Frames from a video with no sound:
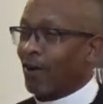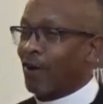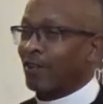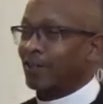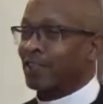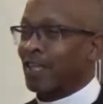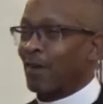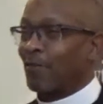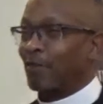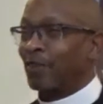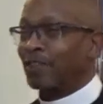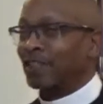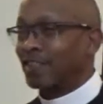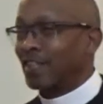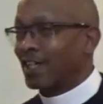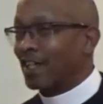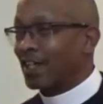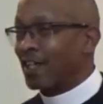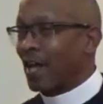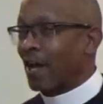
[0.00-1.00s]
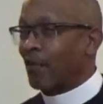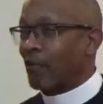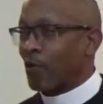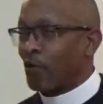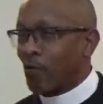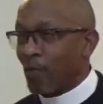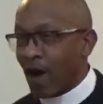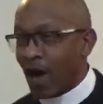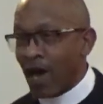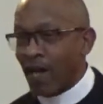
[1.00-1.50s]
because I've been studying, like
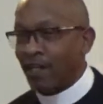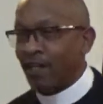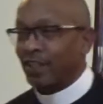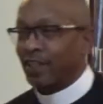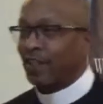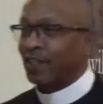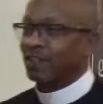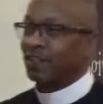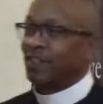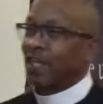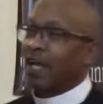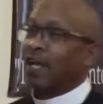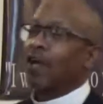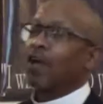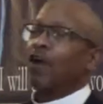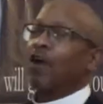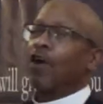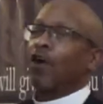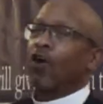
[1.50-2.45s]
reminding us, like,